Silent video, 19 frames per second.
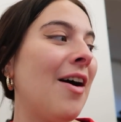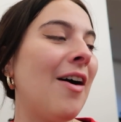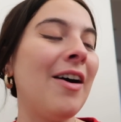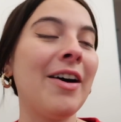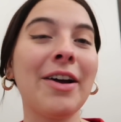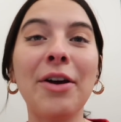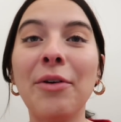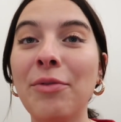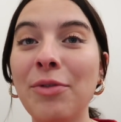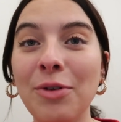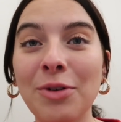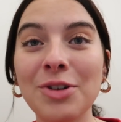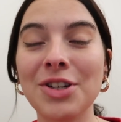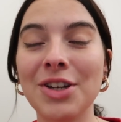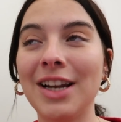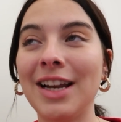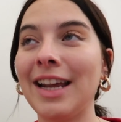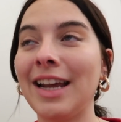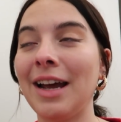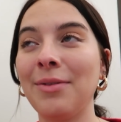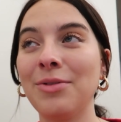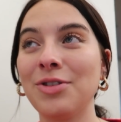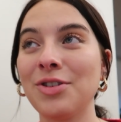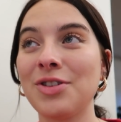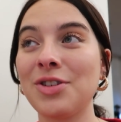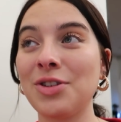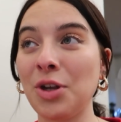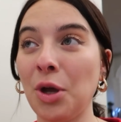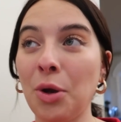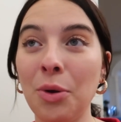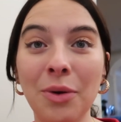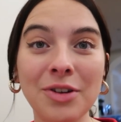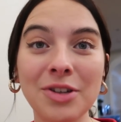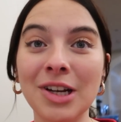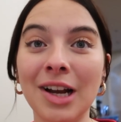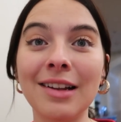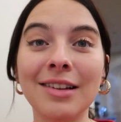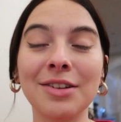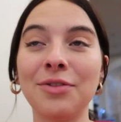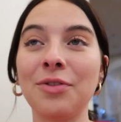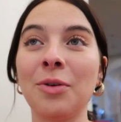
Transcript: I, unfortunately, I'm just so shattered